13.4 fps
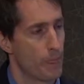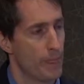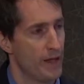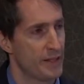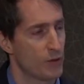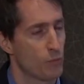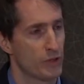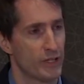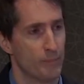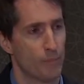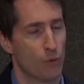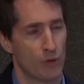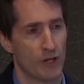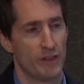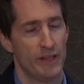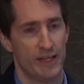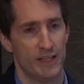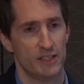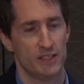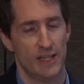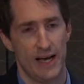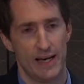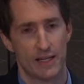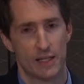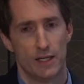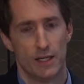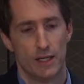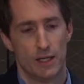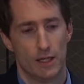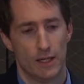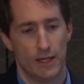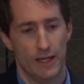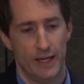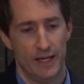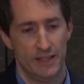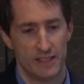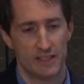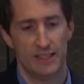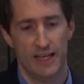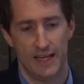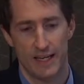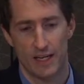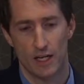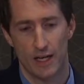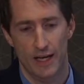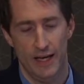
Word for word: I think what the important thing is that in this setting,